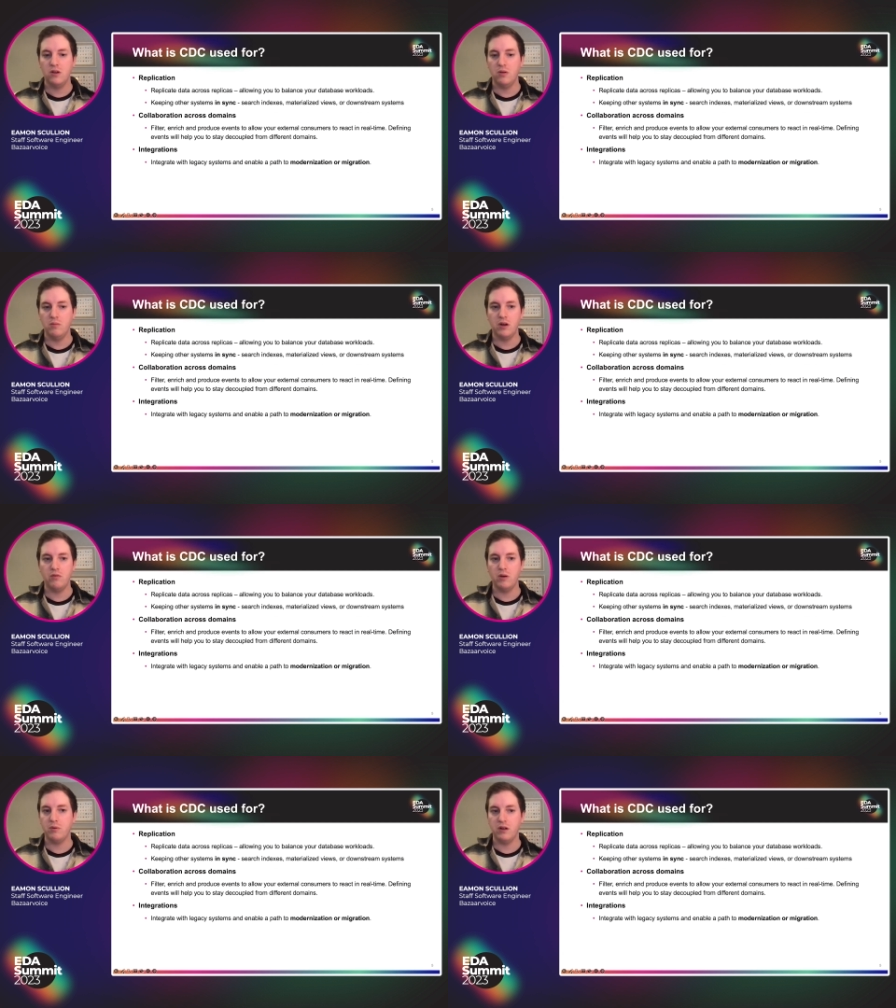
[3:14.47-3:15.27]
you might
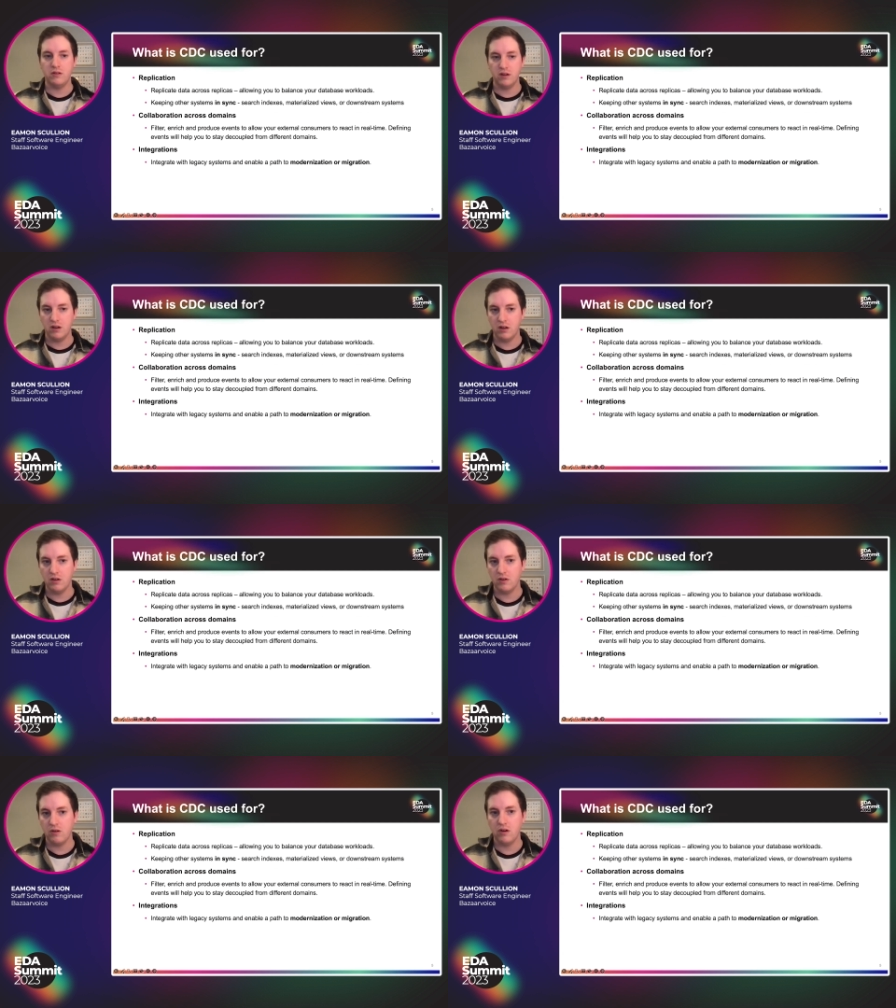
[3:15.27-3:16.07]
replicate data
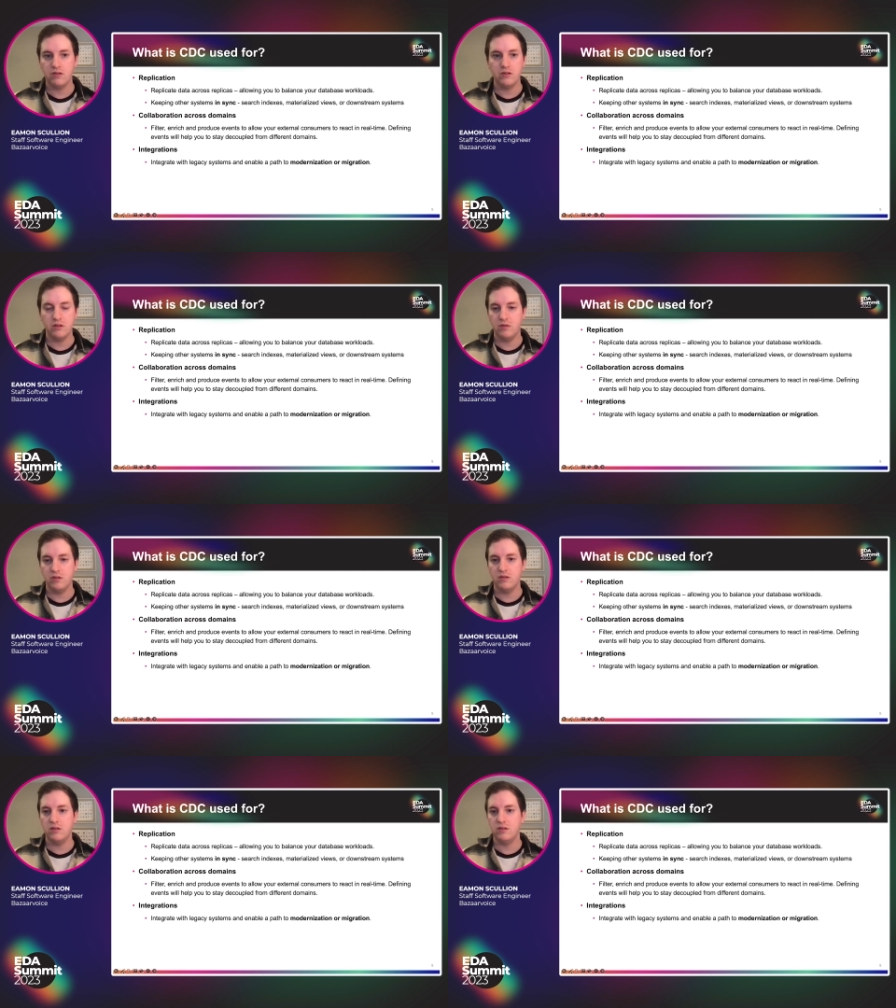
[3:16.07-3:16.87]
across your
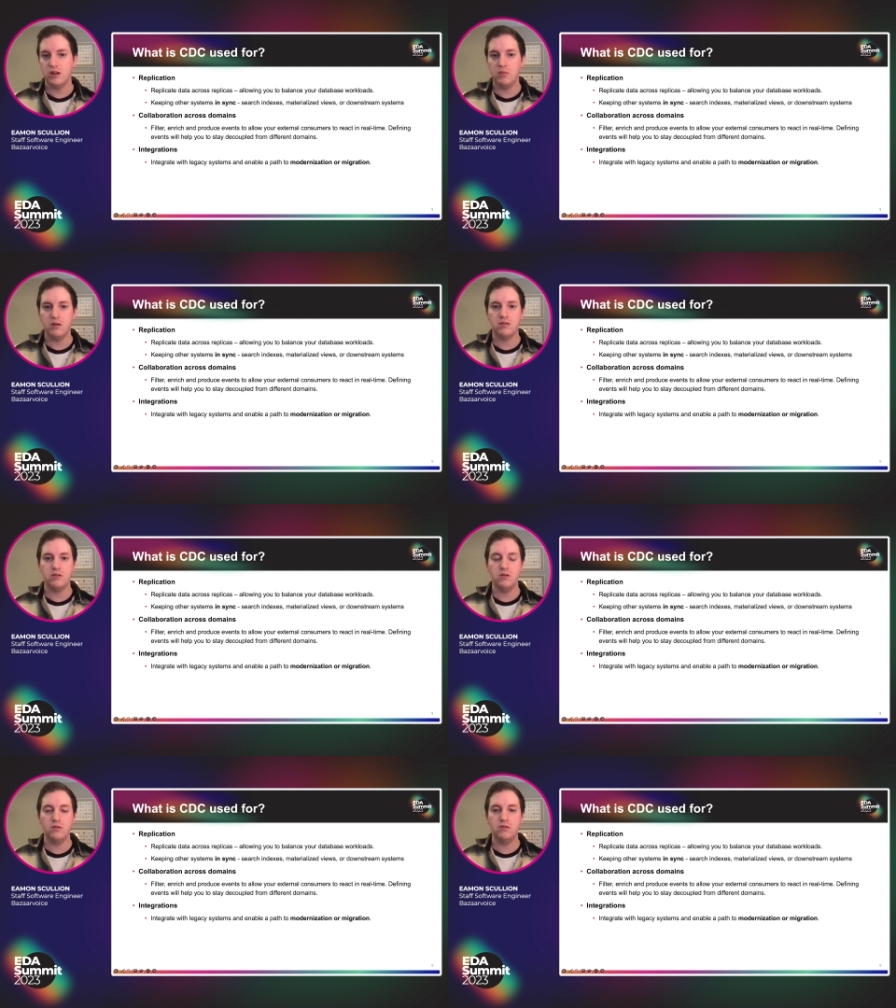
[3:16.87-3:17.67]
different database
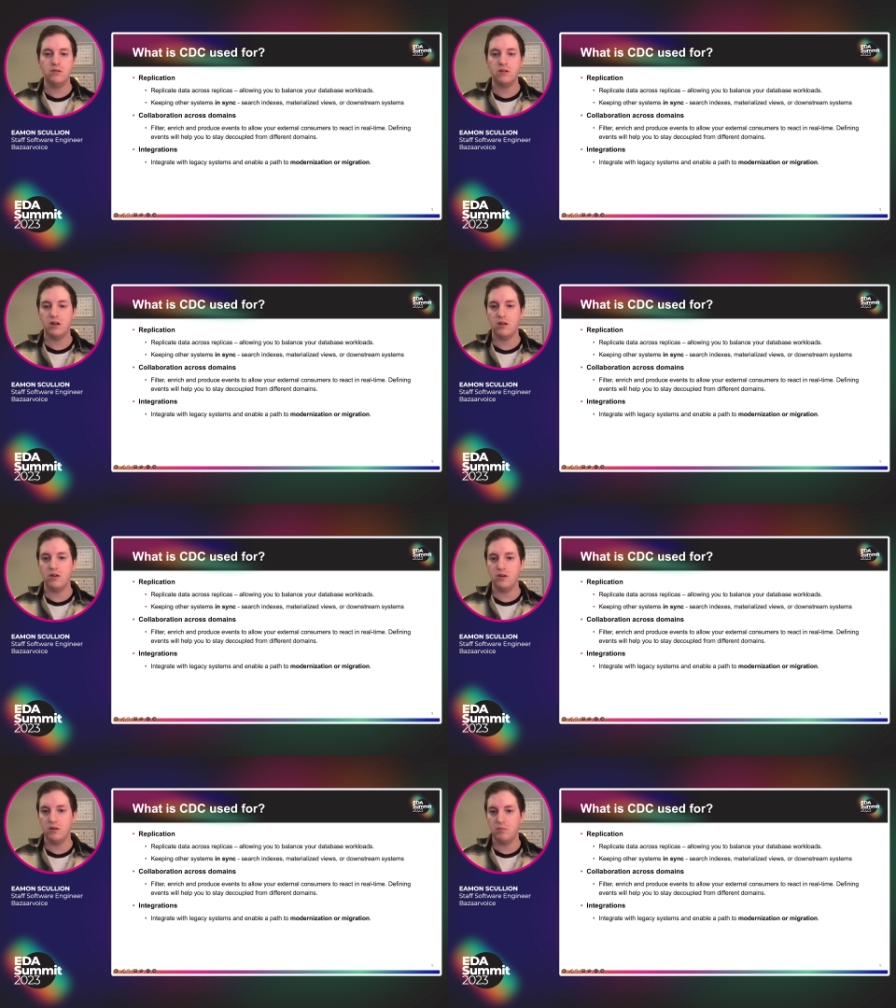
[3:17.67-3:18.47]
nodes,
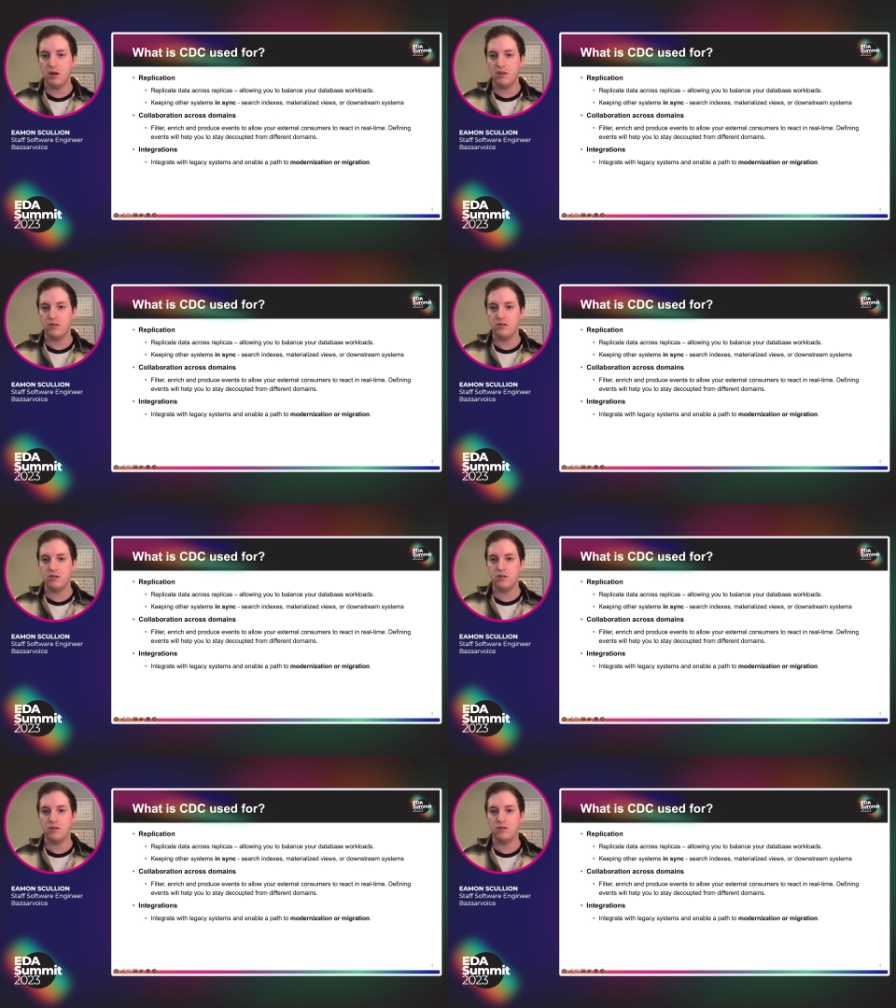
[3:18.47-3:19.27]
allowing you to balance
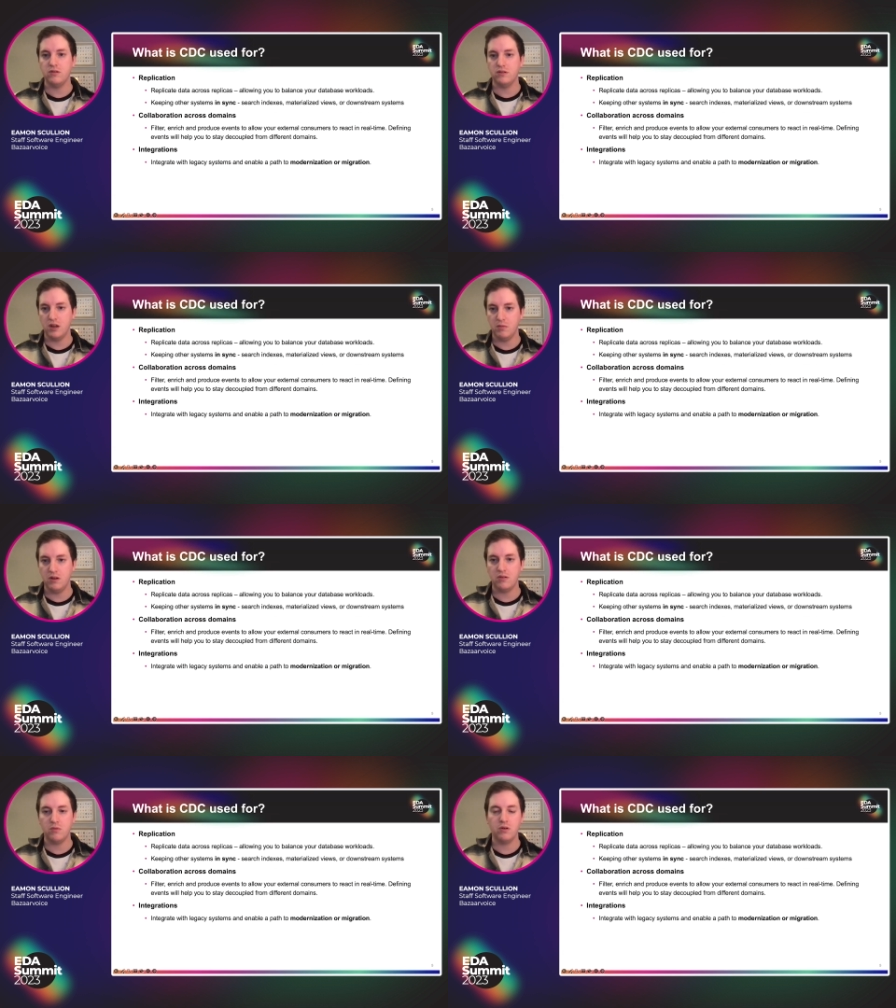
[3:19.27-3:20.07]
your
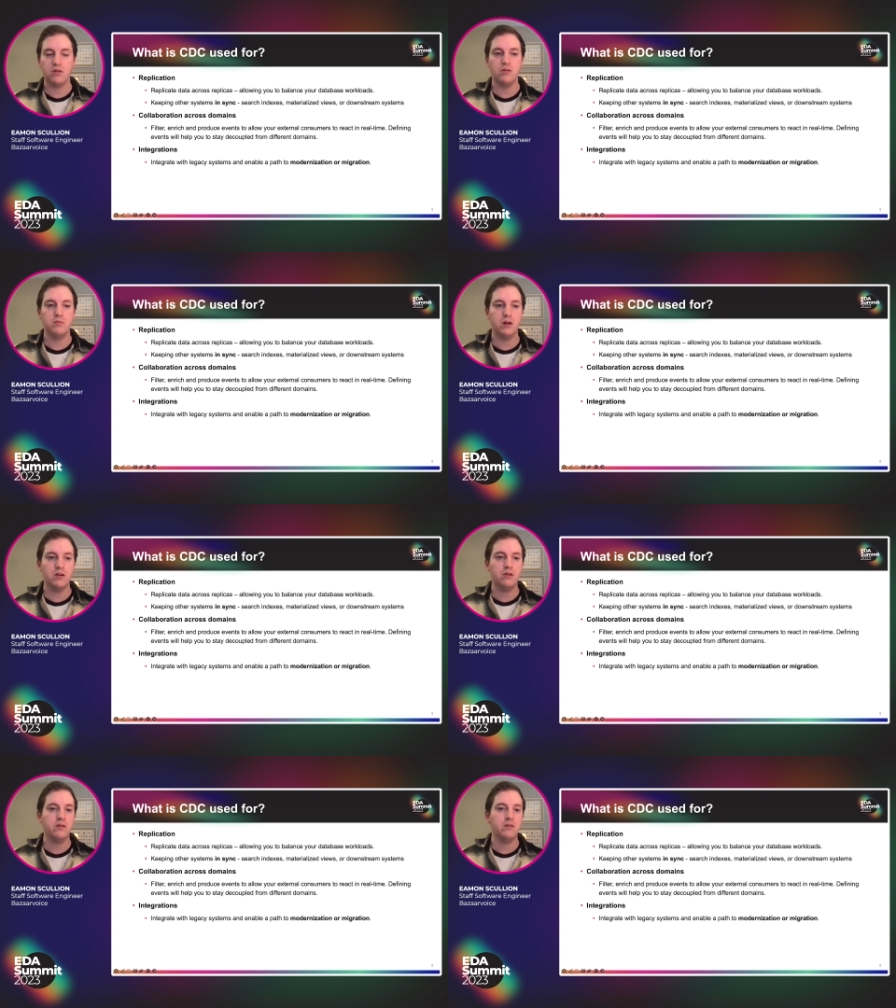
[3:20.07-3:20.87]
database workload
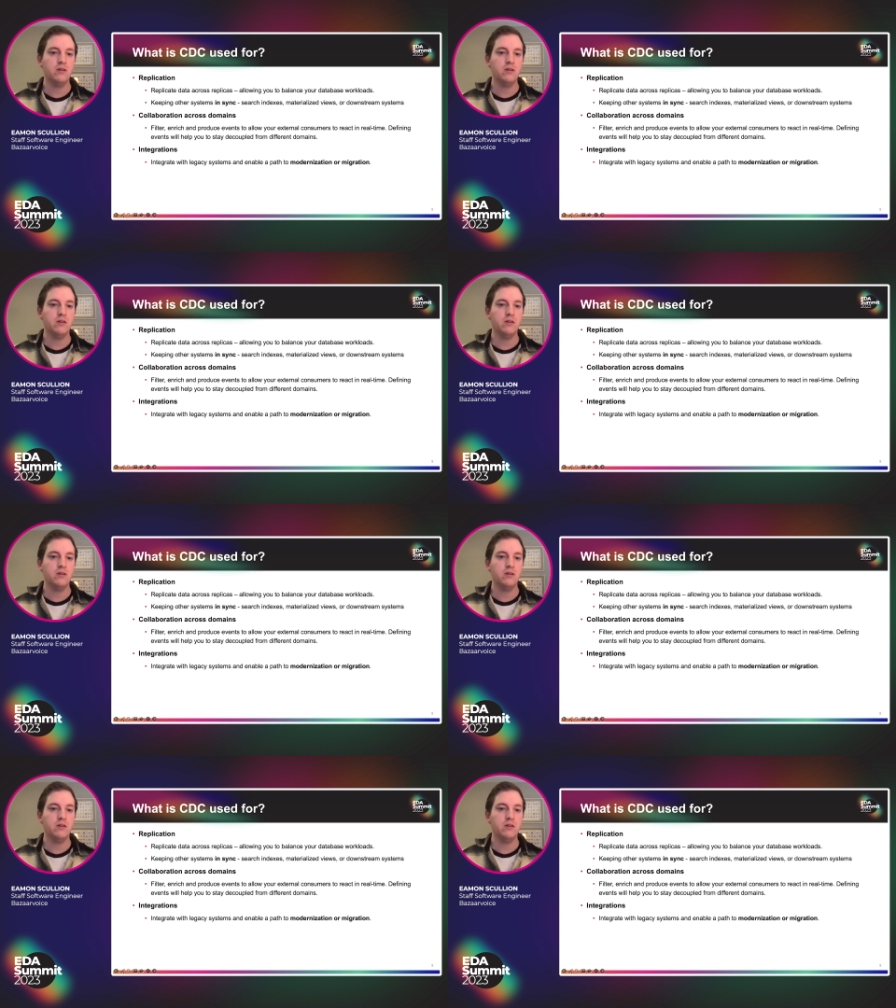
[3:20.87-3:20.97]
better.